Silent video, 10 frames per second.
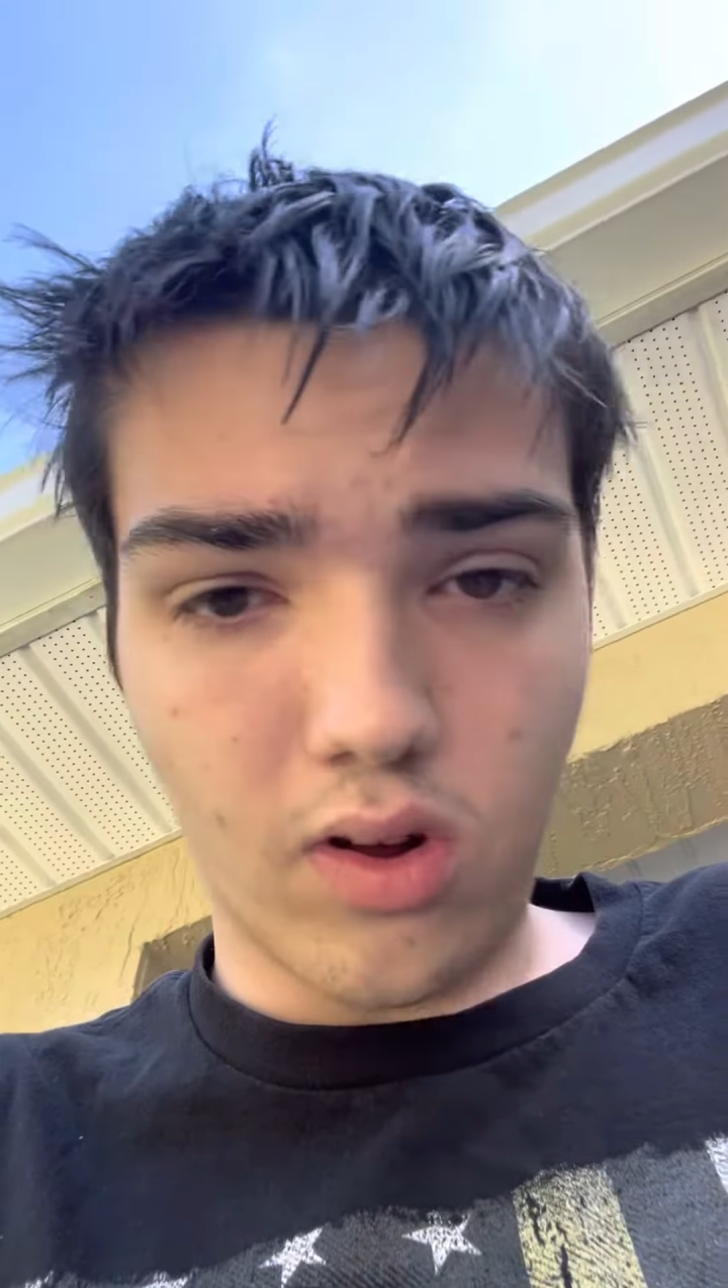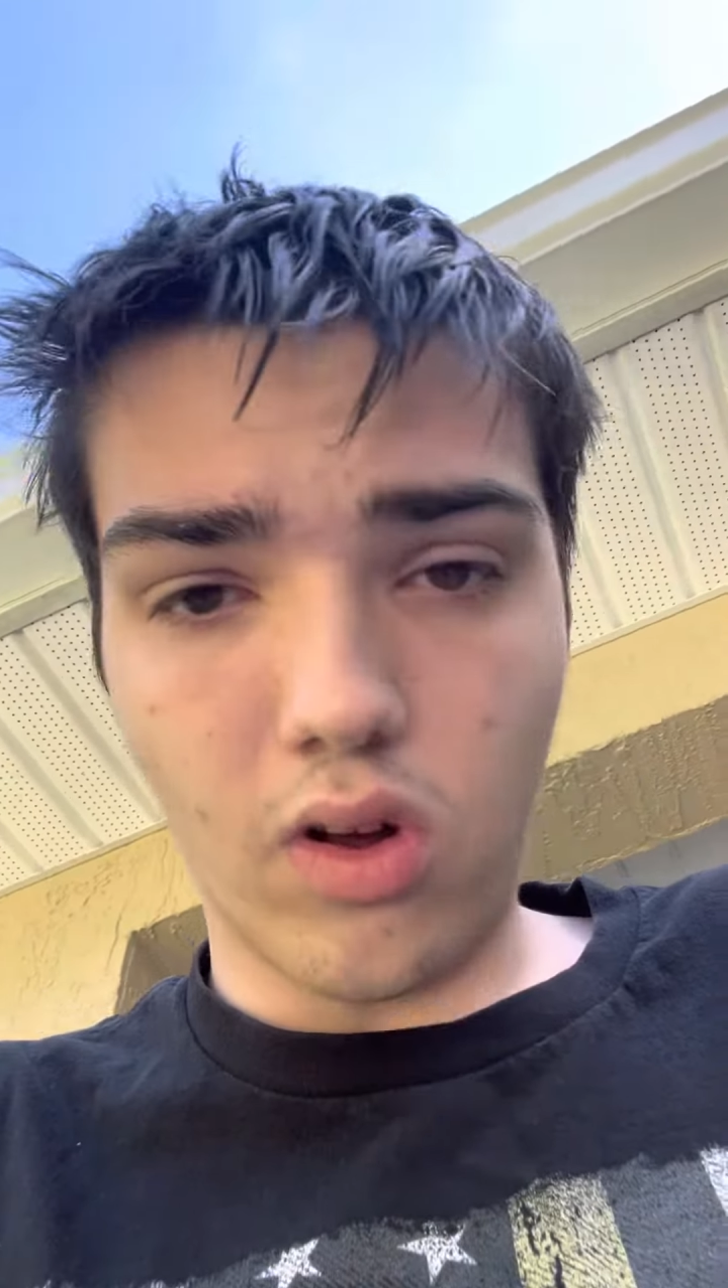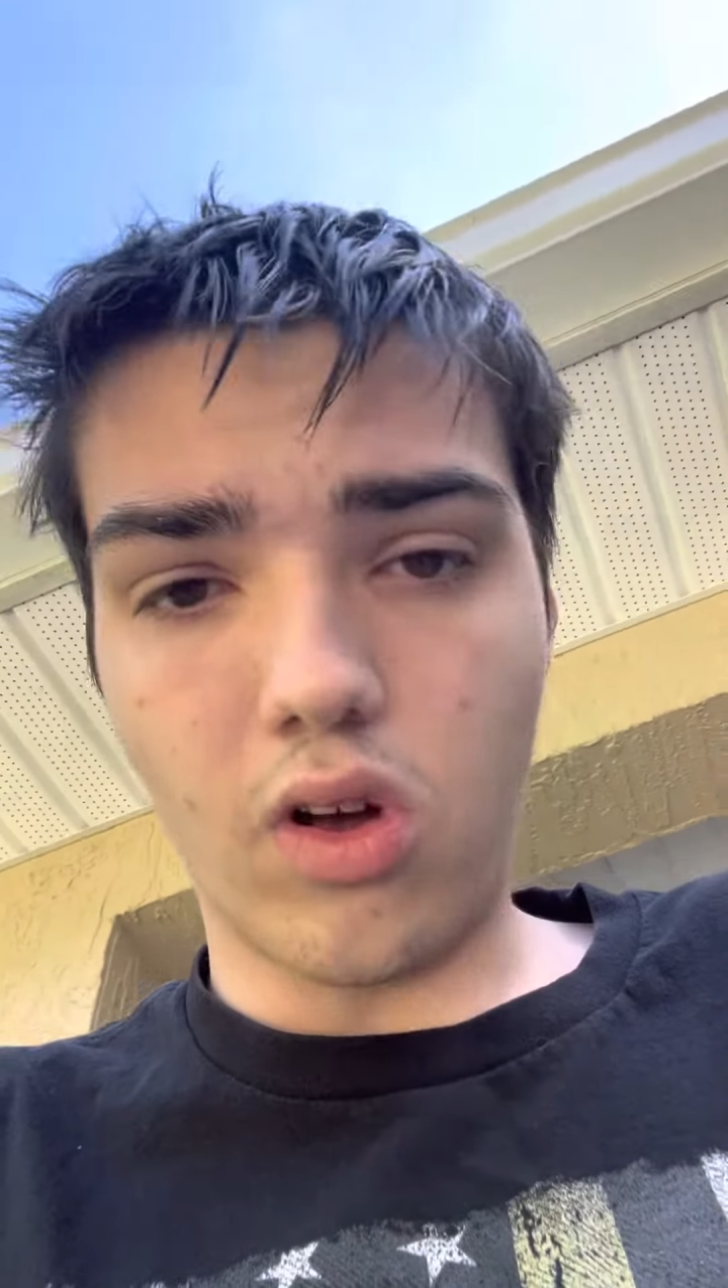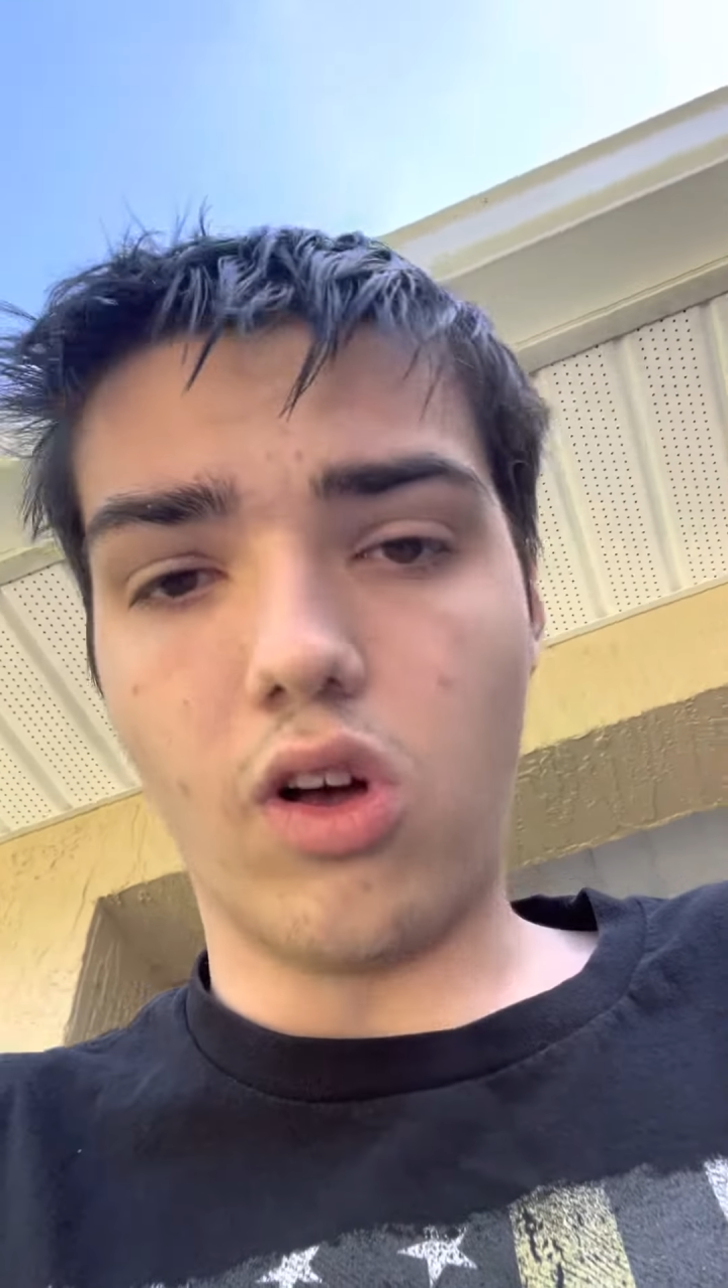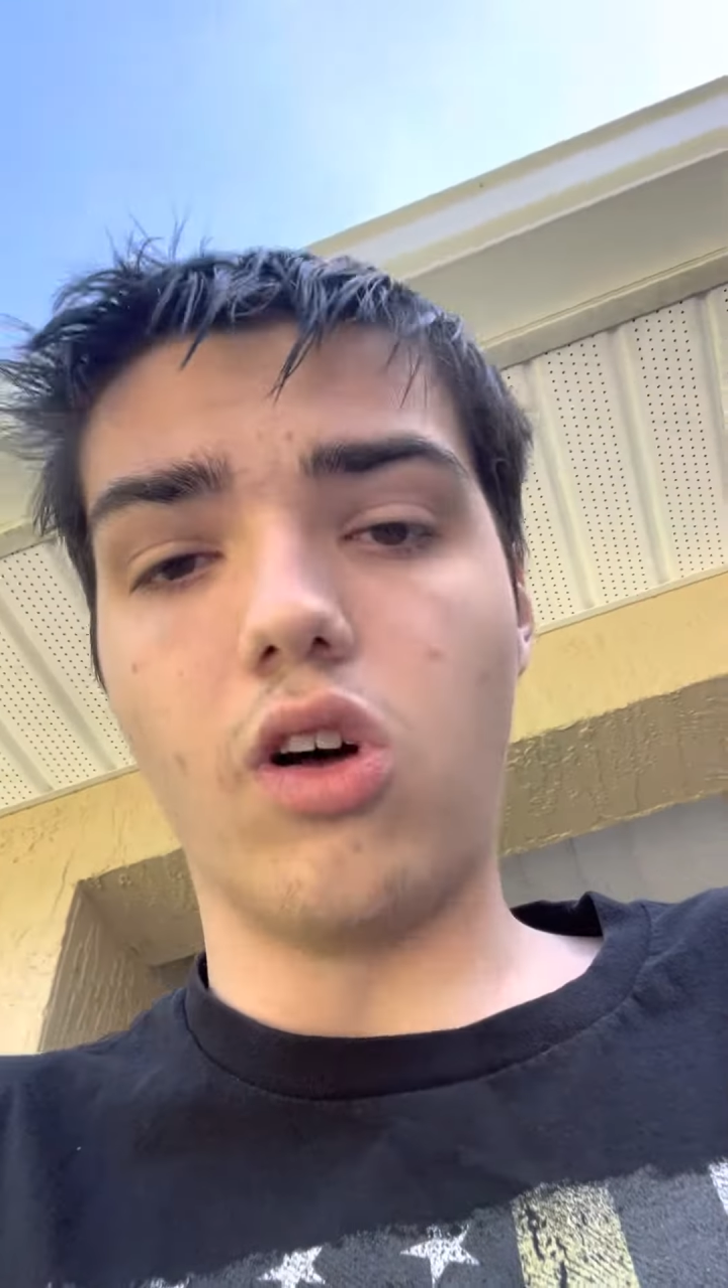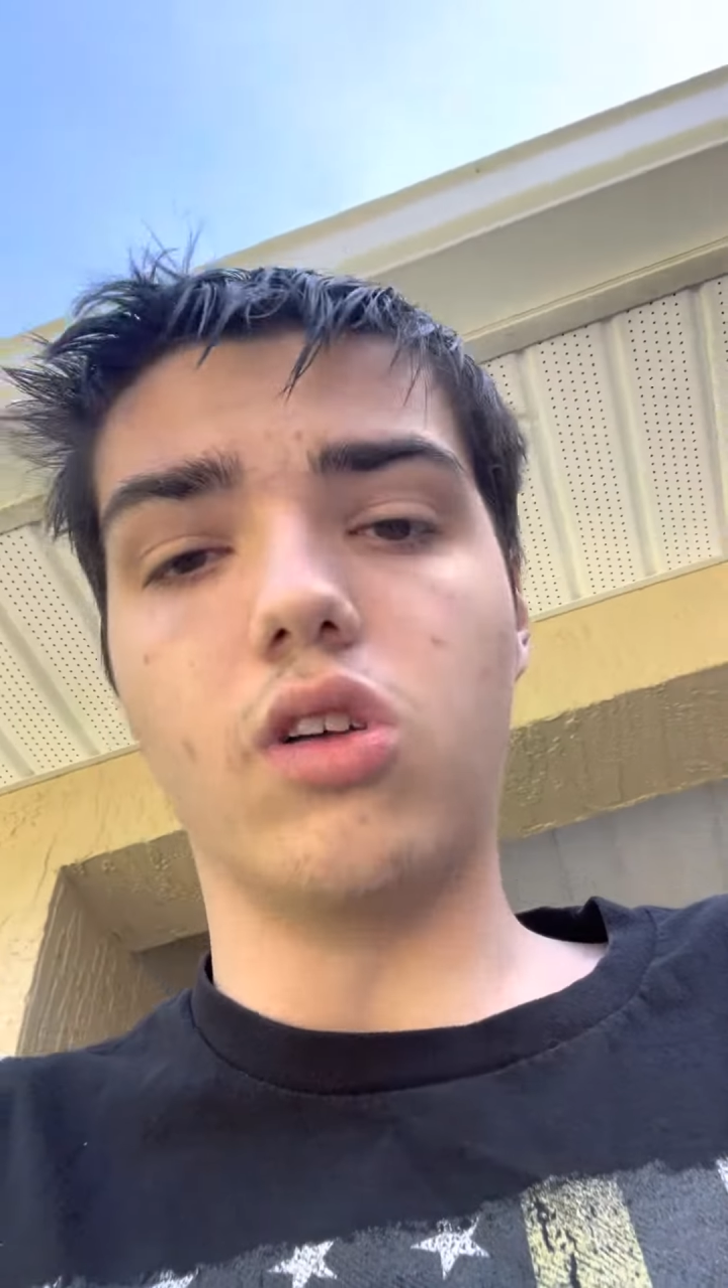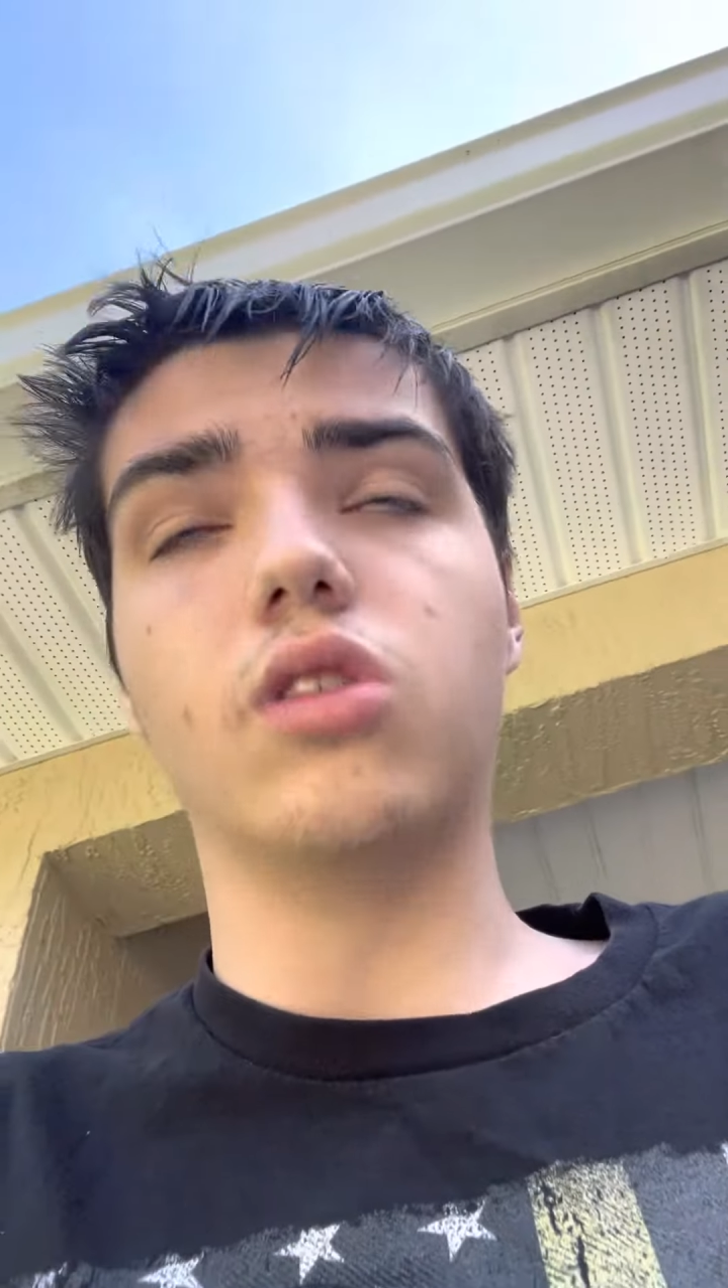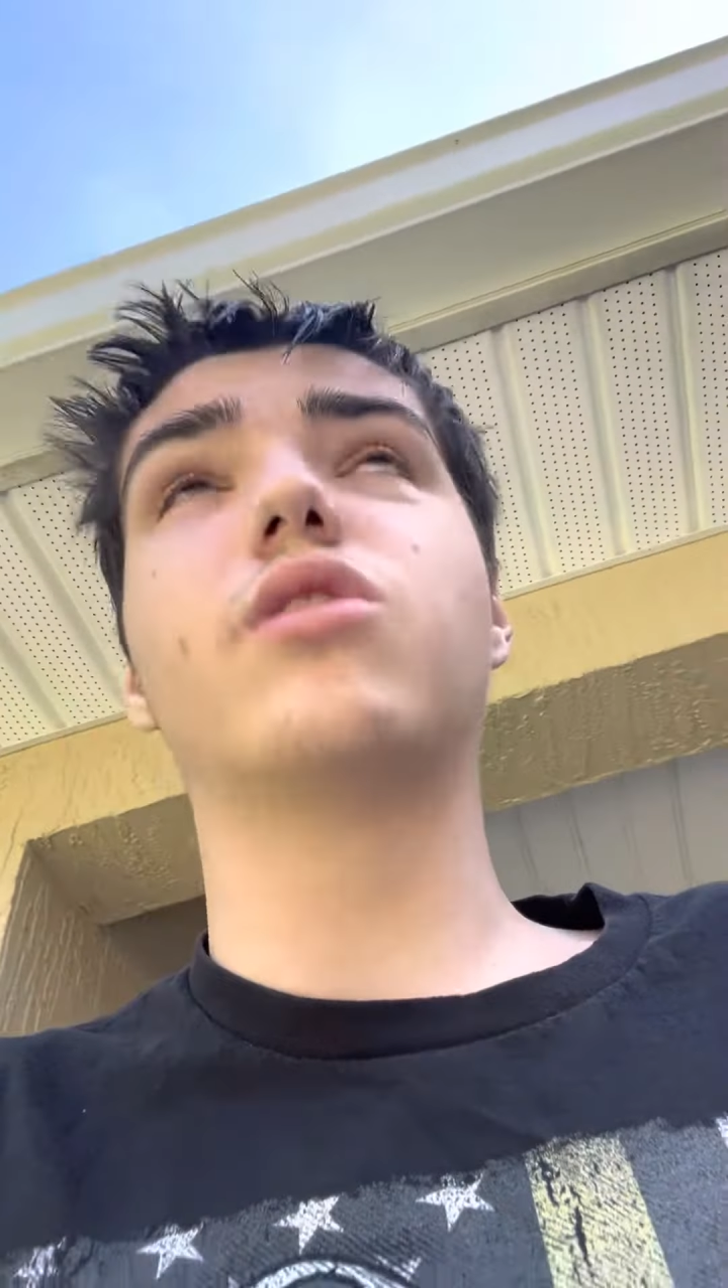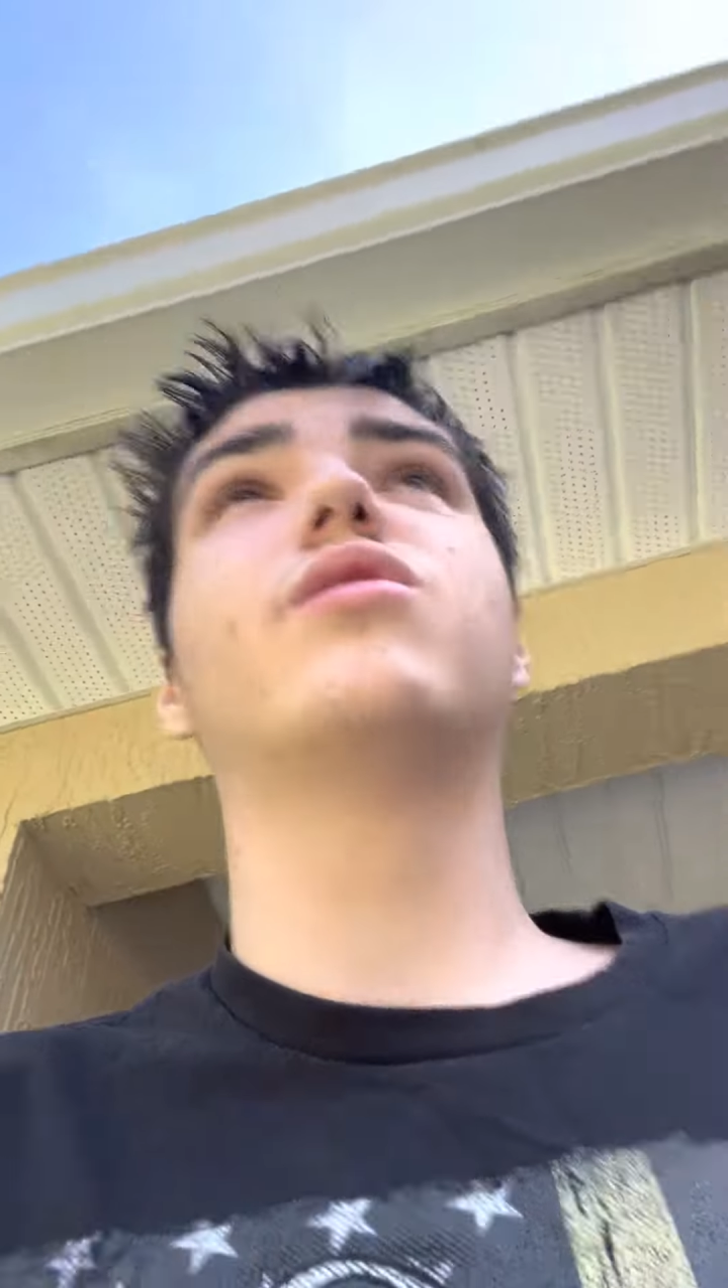called?